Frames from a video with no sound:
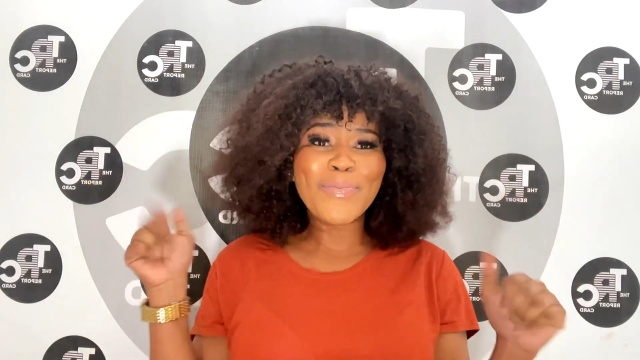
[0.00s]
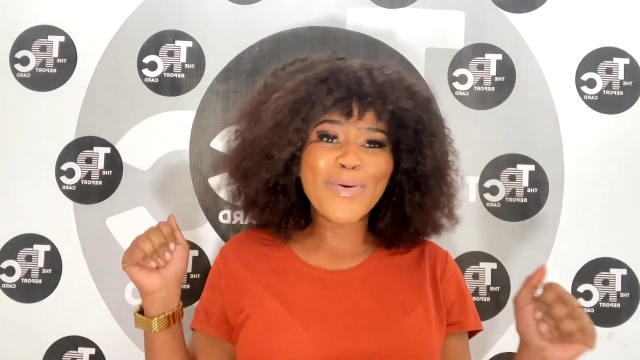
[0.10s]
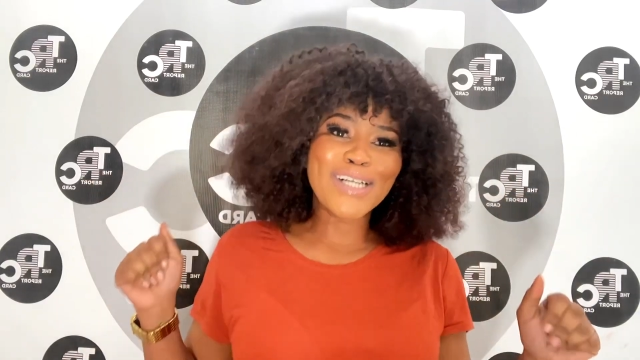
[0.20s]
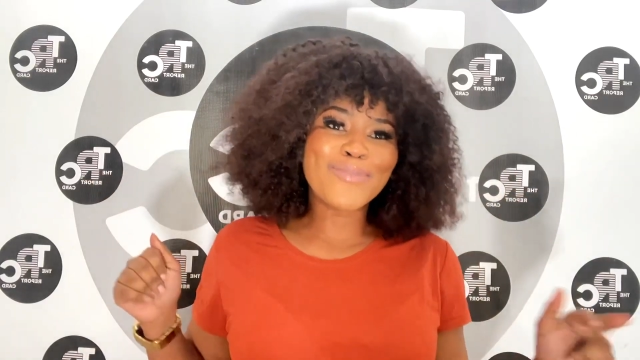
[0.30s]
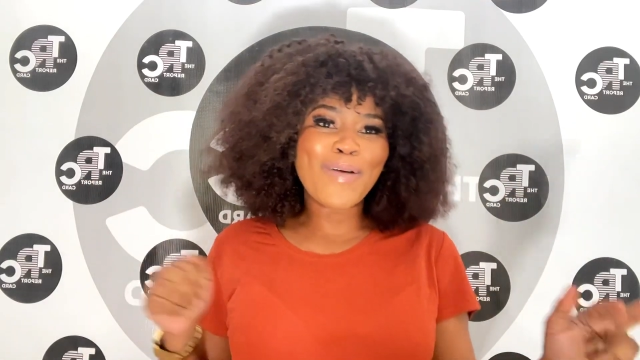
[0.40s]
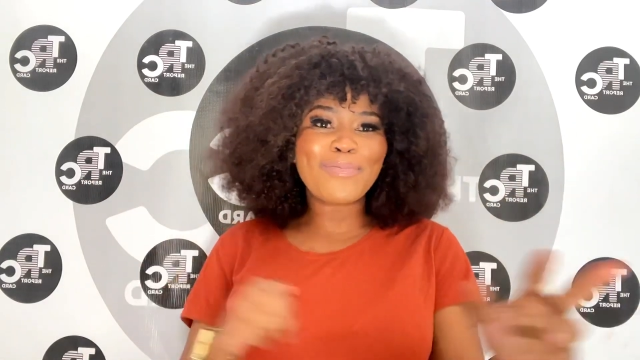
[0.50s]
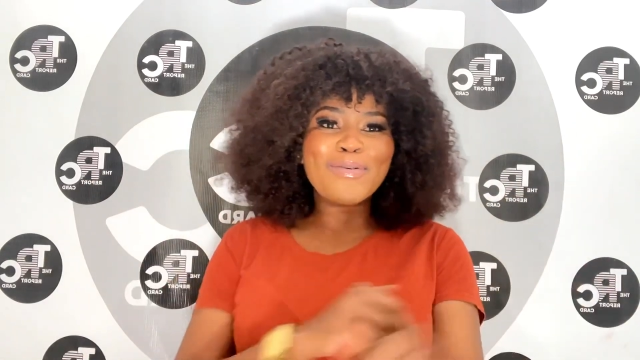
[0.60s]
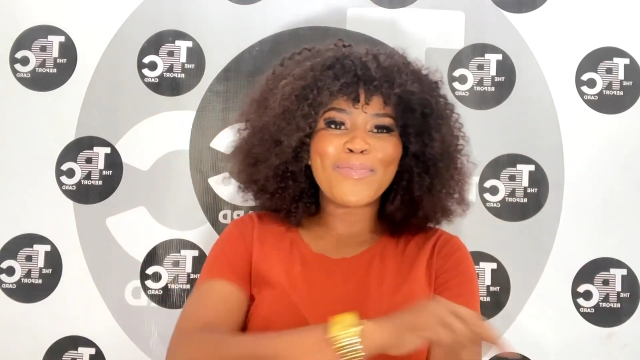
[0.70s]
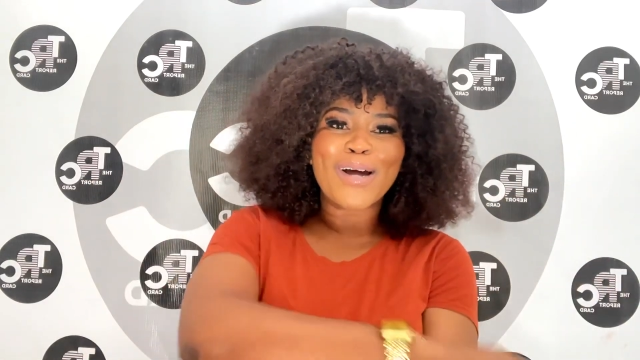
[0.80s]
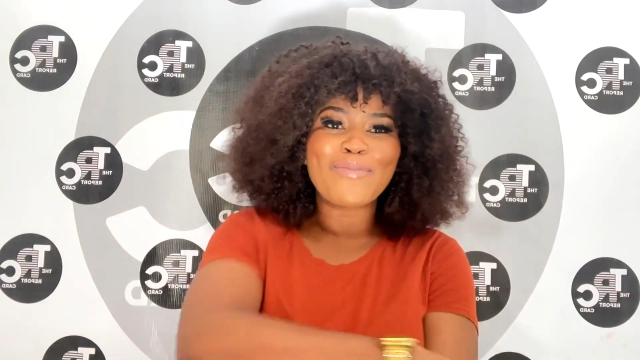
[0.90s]
course, Bobby,
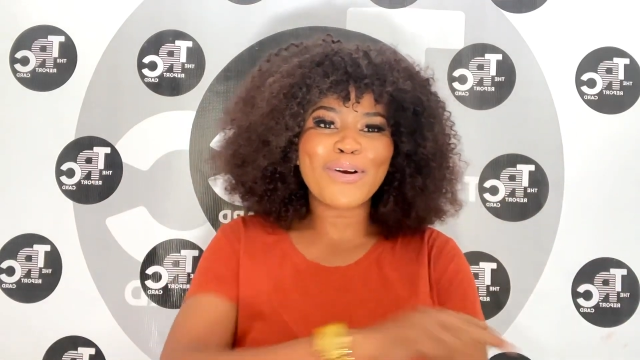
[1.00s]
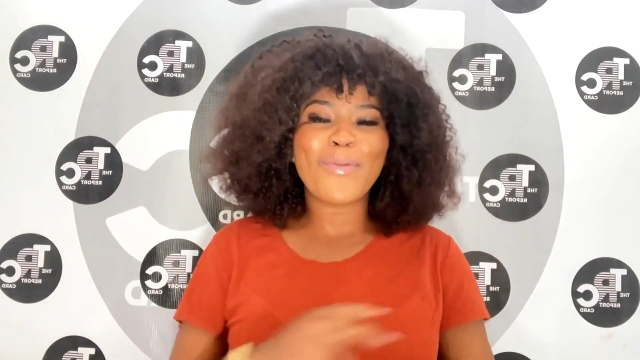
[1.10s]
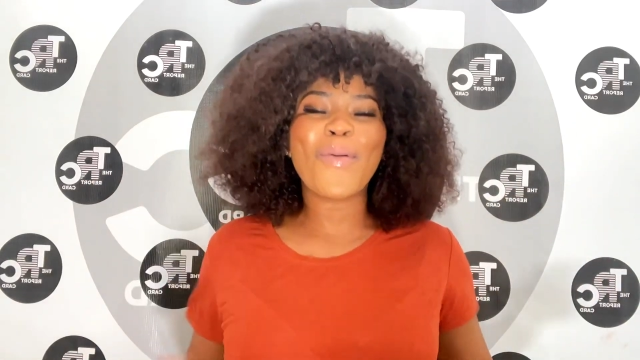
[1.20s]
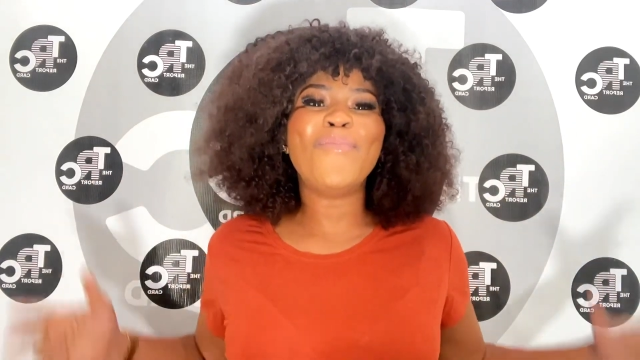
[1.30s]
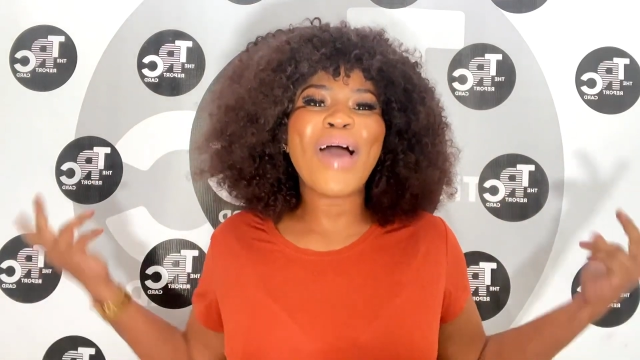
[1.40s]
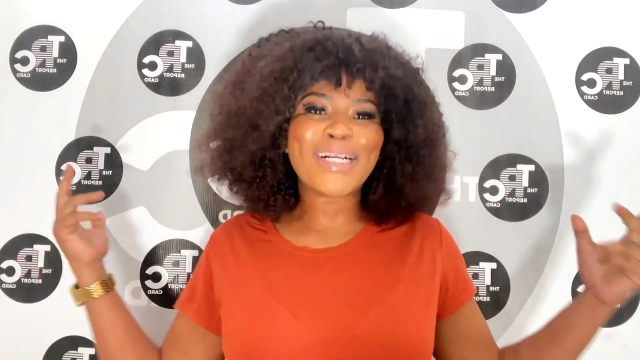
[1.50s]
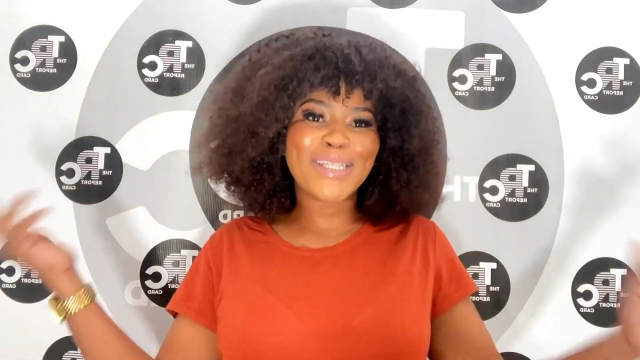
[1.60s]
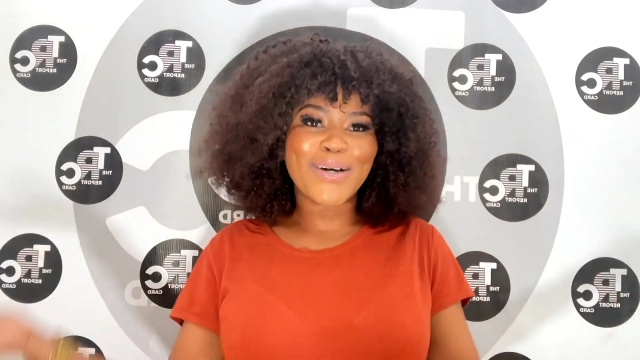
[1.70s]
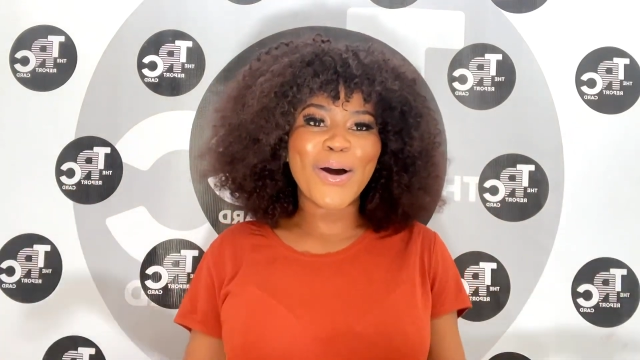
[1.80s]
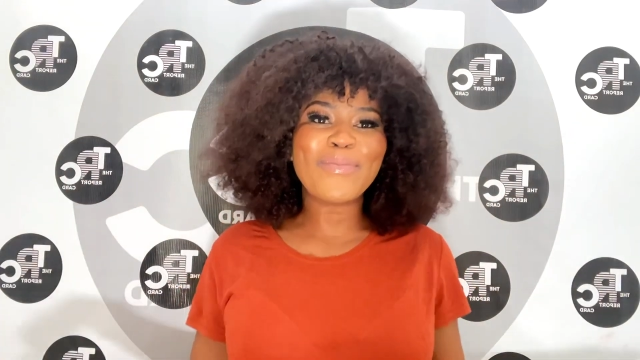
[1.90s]
we're gonna be welcome back to
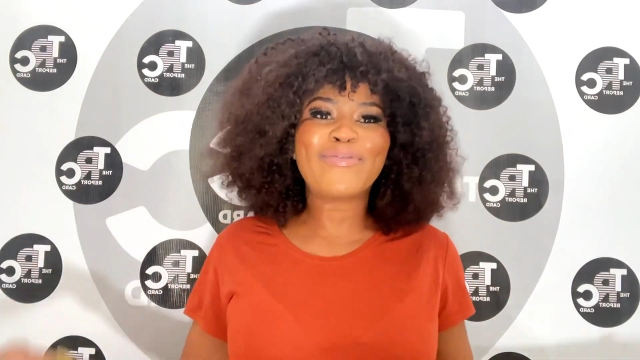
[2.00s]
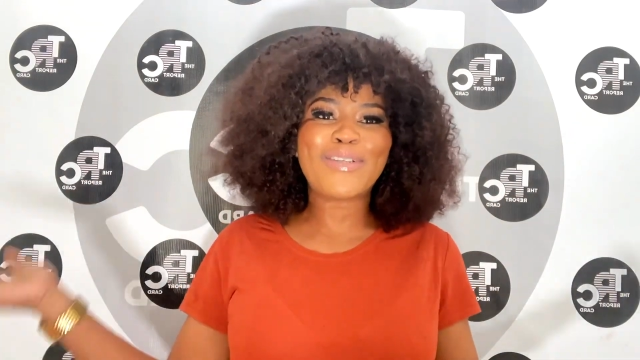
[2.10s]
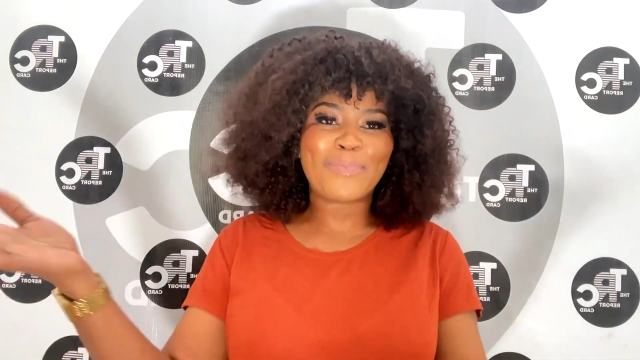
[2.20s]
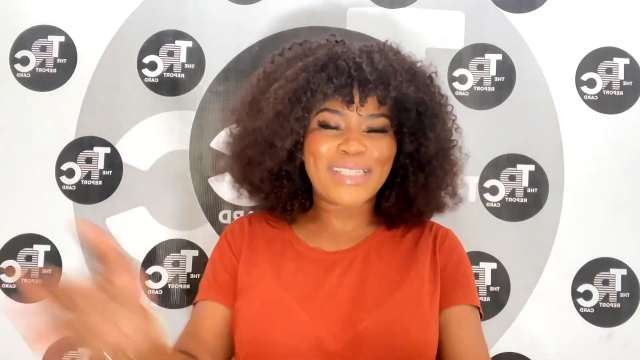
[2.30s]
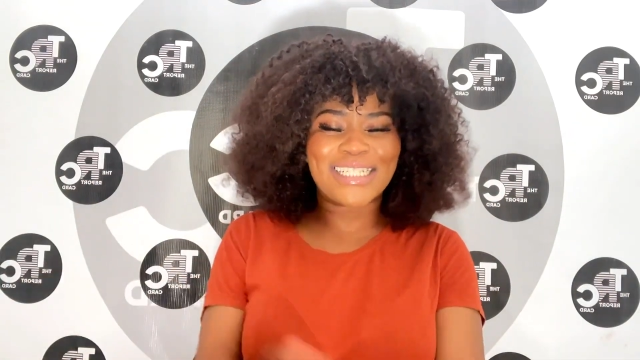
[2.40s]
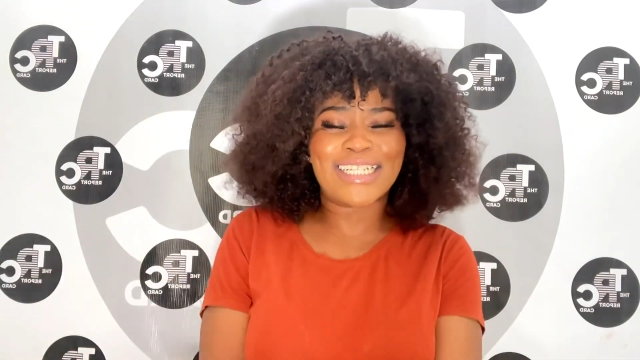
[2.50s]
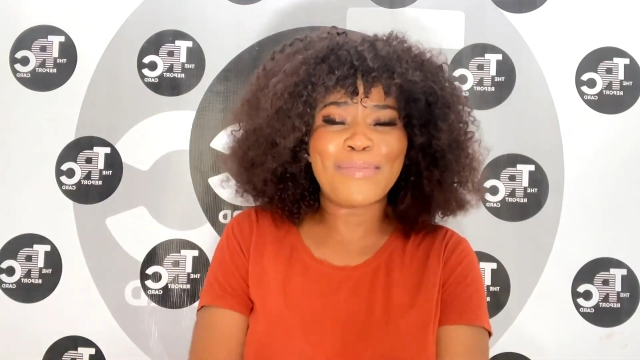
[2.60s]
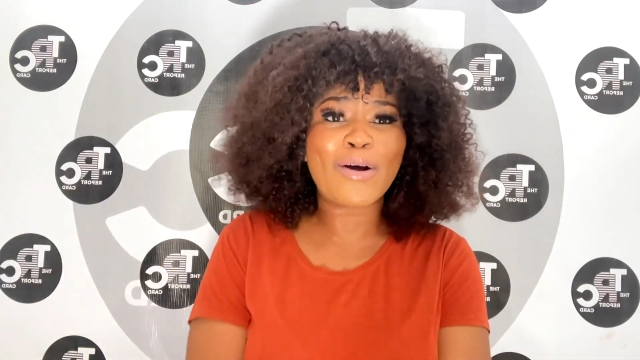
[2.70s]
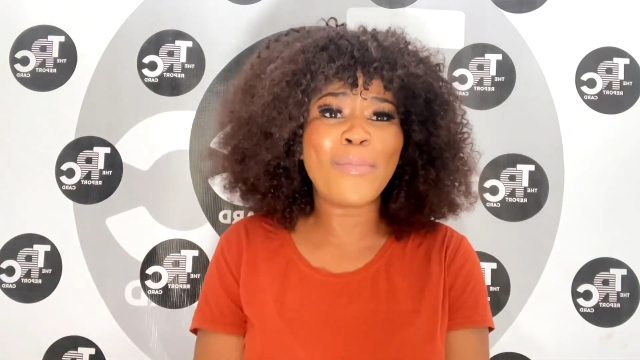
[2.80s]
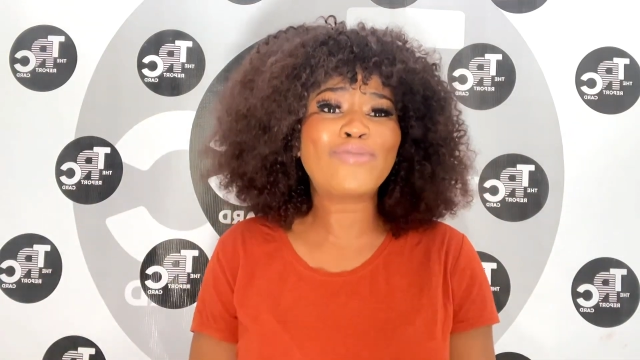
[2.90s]
the
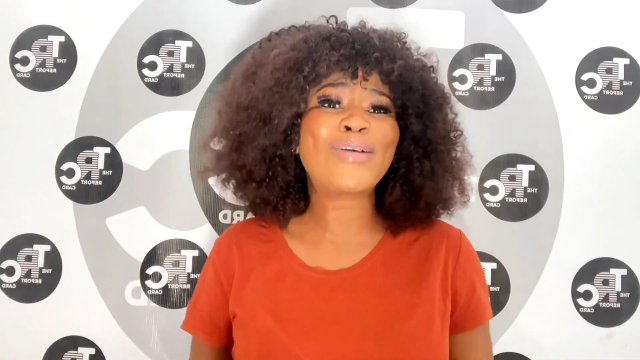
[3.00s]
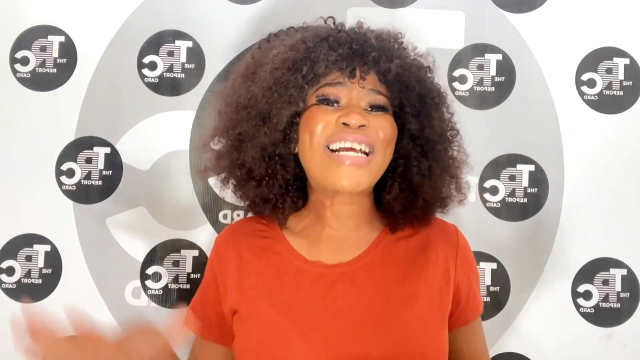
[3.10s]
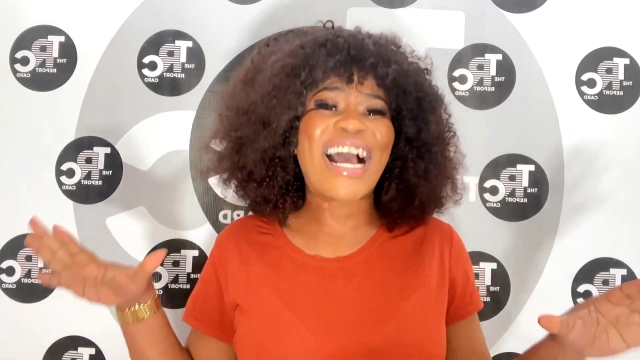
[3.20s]
comment.